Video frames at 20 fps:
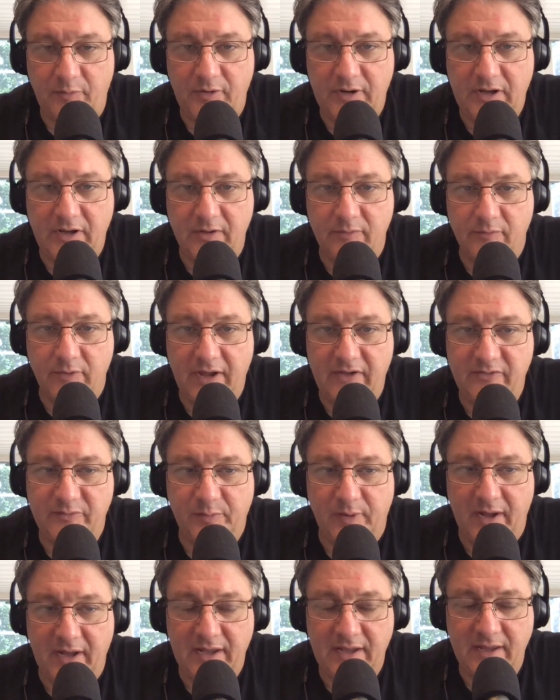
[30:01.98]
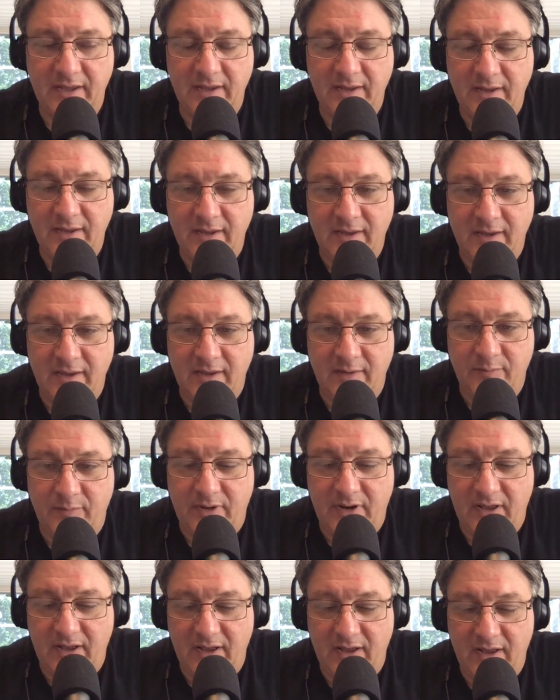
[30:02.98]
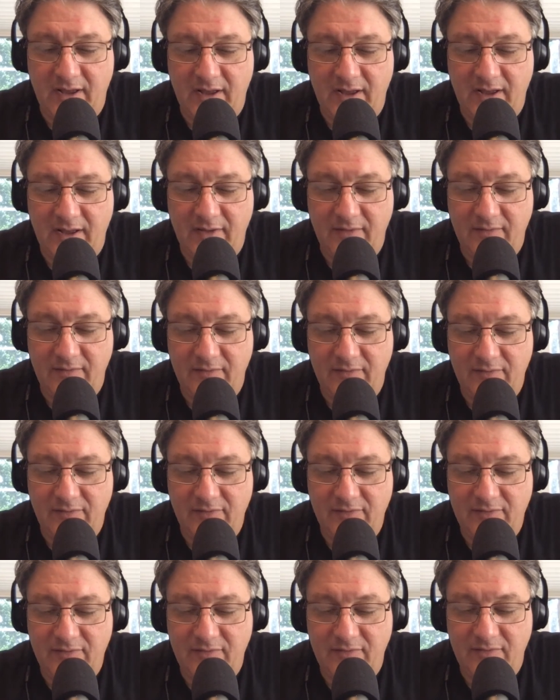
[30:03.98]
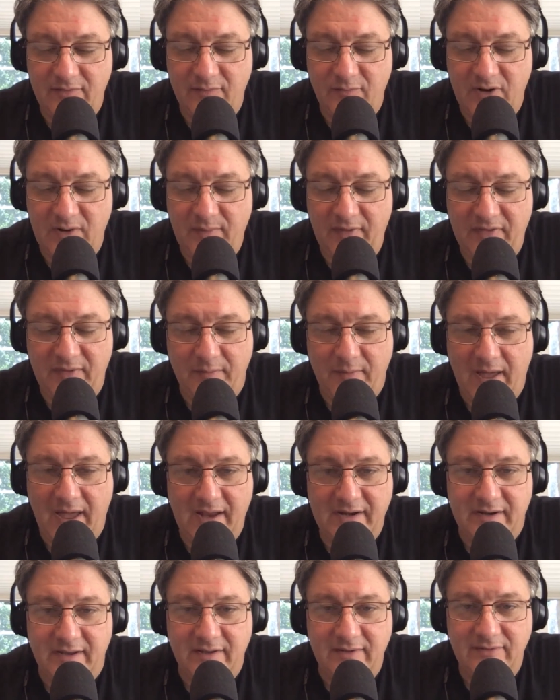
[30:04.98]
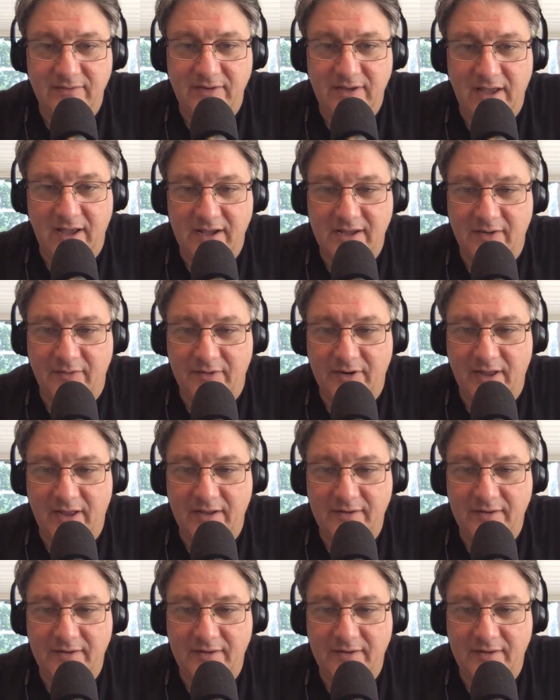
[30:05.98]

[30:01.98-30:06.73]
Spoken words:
good race bike. But what about the Magna you got going on?